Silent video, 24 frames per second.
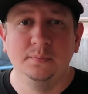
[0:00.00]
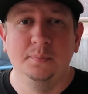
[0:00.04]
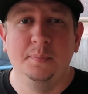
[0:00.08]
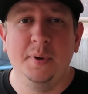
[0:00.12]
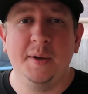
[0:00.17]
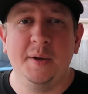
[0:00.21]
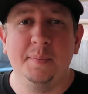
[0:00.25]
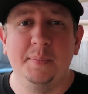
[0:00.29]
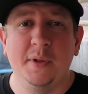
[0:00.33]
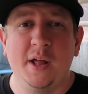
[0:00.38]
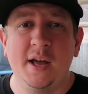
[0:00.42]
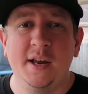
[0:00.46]

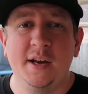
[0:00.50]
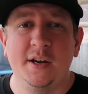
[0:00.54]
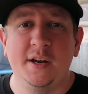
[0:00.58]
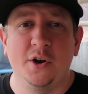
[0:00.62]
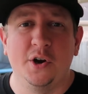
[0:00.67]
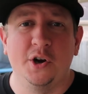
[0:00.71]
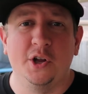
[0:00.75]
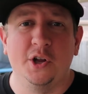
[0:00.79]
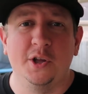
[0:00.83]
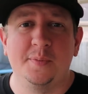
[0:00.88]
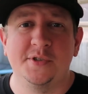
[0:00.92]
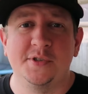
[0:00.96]
Big blind and
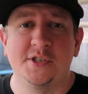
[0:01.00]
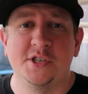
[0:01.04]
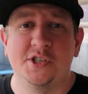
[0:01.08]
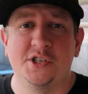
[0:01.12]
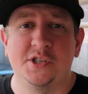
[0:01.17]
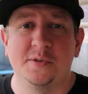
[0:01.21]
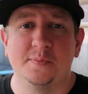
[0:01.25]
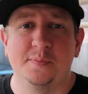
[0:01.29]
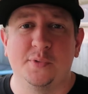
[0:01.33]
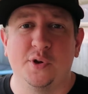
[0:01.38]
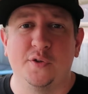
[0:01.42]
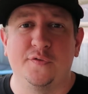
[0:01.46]
early
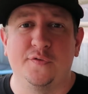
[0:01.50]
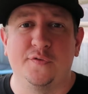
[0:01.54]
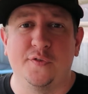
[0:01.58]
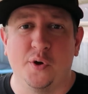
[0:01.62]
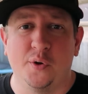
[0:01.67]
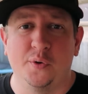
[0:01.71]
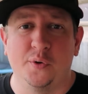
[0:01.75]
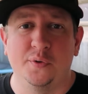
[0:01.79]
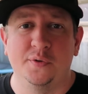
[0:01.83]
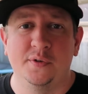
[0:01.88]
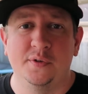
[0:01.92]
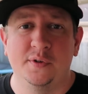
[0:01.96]
position both
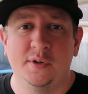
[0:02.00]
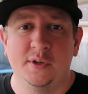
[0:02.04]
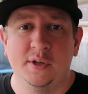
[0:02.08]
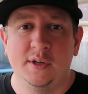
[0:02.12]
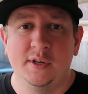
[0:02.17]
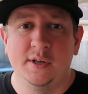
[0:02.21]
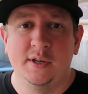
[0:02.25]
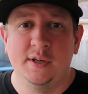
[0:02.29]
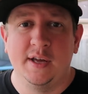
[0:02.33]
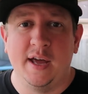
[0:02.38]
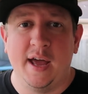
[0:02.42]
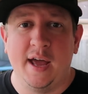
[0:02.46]
fold,
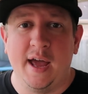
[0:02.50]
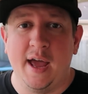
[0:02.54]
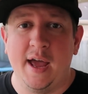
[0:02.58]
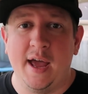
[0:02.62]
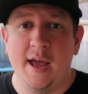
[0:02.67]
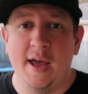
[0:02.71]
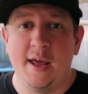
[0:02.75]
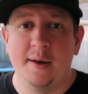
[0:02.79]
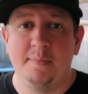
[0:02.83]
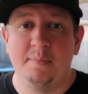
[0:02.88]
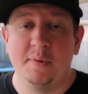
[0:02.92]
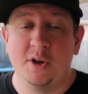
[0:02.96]

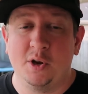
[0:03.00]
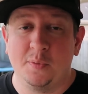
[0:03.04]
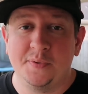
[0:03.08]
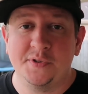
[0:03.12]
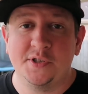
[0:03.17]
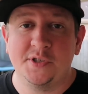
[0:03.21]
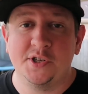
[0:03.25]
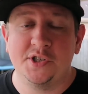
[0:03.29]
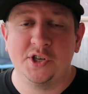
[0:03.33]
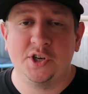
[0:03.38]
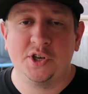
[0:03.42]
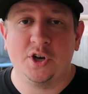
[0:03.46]
and middle
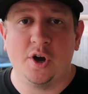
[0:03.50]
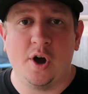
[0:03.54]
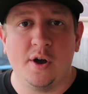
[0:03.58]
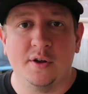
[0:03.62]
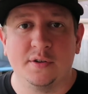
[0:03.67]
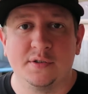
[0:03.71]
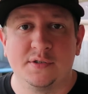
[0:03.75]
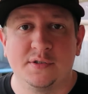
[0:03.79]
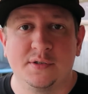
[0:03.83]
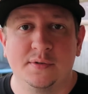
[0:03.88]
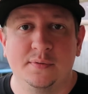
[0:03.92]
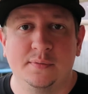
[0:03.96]
position
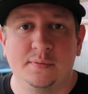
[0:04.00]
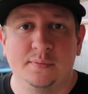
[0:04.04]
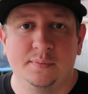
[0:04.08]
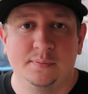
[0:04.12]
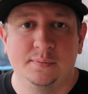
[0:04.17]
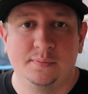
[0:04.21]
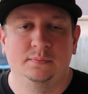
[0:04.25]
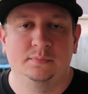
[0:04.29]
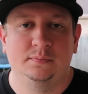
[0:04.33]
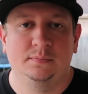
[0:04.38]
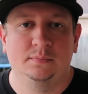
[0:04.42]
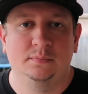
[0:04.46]
calls.
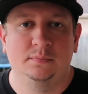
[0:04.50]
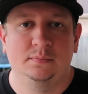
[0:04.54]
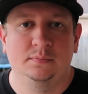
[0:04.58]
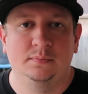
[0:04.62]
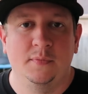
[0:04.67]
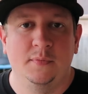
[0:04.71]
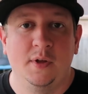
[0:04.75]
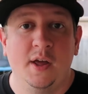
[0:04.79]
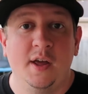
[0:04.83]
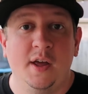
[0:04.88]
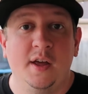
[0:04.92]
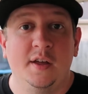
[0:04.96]

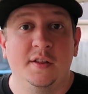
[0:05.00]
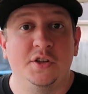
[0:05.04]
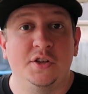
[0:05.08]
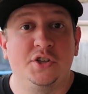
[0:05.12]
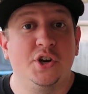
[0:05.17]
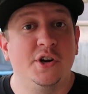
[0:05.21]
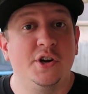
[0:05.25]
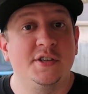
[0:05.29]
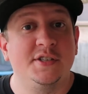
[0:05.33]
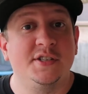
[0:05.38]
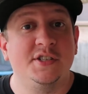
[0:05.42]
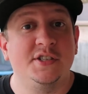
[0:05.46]
The
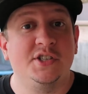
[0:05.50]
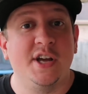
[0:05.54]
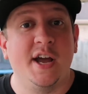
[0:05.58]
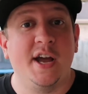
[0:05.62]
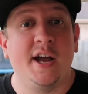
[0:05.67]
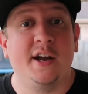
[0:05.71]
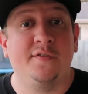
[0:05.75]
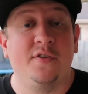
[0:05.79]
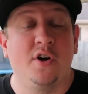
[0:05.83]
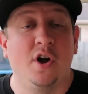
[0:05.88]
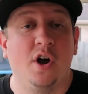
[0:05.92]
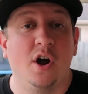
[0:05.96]
turn is a
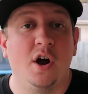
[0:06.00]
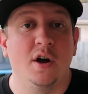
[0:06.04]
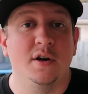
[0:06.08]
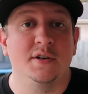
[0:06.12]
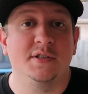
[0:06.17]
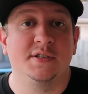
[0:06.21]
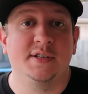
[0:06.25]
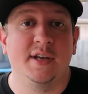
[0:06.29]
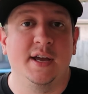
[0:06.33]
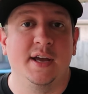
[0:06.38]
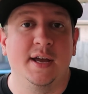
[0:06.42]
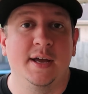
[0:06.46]
jack of
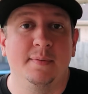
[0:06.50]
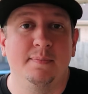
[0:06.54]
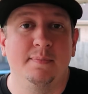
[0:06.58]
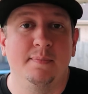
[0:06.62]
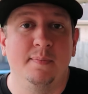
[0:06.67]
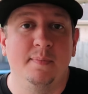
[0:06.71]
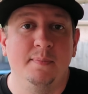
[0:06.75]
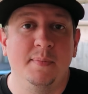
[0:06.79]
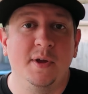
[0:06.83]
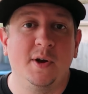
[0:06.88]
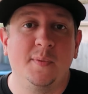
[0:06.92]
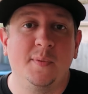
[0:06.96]
hearts, and
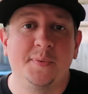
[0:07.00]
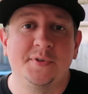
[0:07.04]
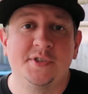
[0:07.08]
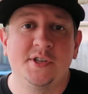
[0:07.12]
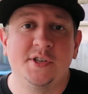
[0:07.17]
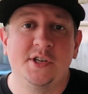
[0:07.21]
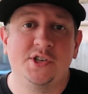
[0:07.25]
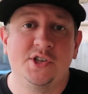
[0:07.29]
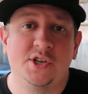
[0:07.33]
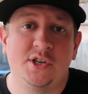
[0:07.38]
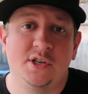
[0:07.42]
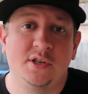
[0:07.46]
middle
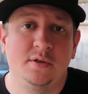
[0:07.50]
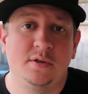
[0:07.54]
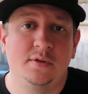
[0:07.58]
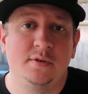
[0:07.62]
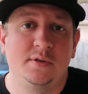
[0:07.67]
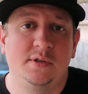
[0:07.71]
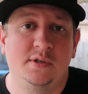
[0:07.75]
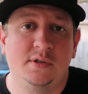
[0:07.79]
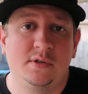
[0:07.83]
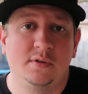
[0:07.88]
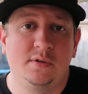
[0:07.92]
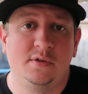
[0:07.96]
position
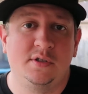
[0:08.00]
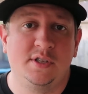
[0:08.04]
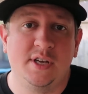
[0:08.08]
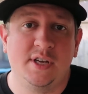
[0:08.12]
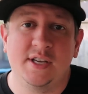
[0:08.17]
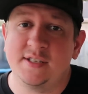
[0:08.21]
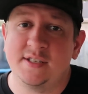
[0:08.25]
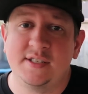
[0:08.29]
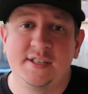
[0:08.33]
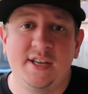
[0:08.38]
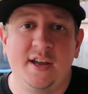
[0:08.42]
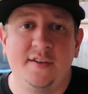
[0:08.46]

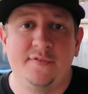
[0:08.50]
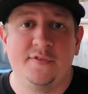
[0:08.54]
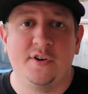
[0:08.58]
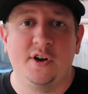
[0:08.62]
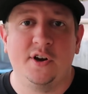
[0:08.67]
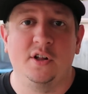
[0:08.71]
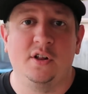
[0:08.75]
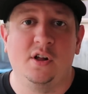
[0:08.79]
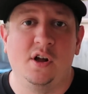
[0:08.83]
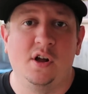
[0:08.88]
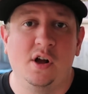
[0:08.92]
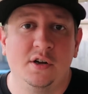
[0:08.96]
doesn't take
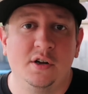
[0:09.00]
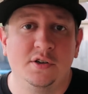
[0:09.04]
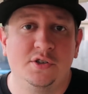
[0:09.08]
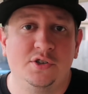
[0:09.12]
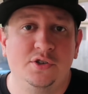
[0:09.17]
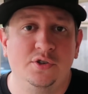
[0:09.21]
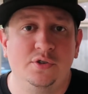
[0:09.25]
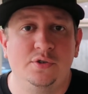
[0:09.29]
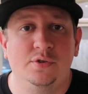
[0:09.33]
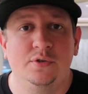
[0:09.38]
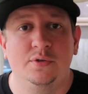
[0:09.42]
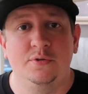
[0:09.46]
very long
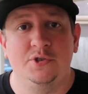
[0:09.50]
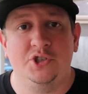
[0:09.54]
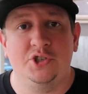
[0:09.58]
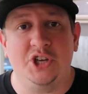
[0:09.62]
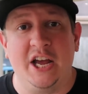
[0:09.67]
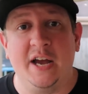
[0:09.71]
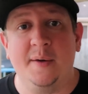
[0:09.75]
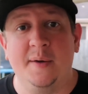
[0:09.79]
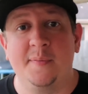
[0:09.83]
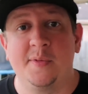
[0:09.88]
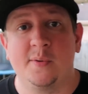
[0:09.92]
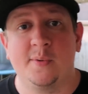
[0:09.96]
to
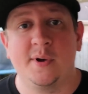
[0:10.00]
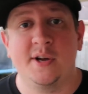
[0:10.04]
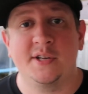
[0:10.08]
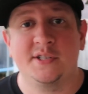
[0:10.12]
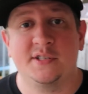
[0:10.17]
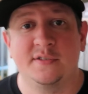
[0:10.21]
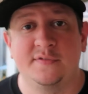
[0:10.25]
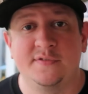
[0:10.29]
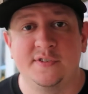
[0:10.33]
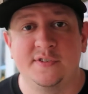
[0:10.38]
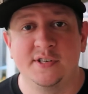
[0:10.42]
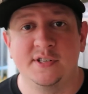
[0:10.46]
jam the
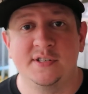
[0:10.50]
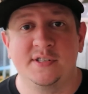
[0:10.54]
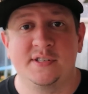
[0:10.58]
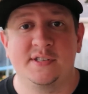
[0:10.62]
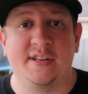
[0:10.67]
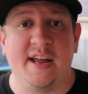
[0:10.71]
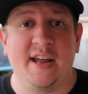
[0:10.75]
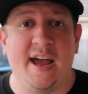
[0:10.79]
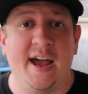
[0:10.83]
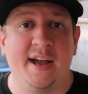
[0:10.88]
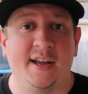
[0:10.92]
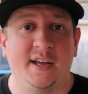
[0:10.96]
rest of his
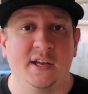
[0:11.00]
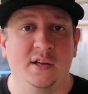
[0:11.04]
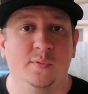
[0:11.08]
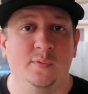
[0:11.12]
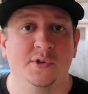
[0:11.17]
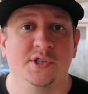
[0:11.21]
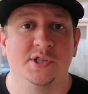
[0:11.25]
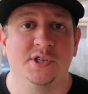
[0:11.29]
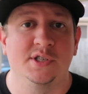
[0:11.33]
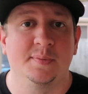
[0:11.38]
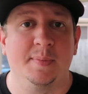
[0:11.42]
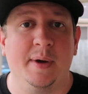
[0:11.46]
stack in,
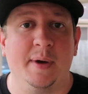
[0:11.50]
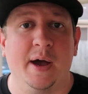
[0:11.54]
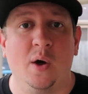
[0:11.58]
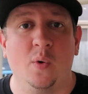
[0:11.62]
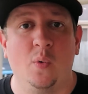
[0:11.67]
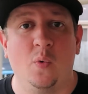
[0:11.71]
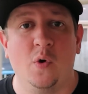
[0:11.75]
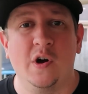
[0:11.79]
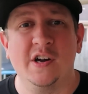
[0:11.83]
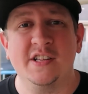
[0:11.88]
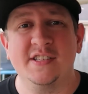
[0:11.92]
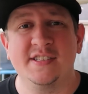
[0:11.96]
which is
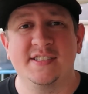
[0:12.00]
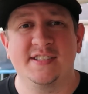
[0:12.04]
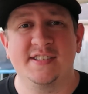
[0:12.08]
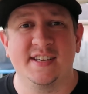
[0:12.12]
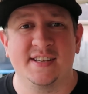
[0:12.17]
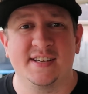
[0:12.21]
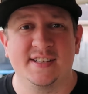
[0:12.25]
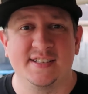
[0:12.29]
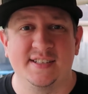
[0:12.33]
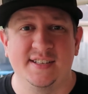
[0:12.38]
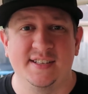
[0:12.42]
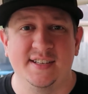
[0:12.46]
about
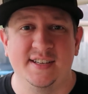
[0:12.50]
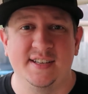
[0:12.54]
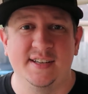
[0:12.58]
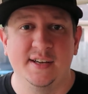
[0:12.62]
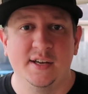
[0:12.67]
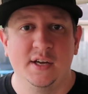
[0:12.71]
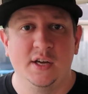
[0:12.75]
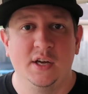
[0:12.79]
160.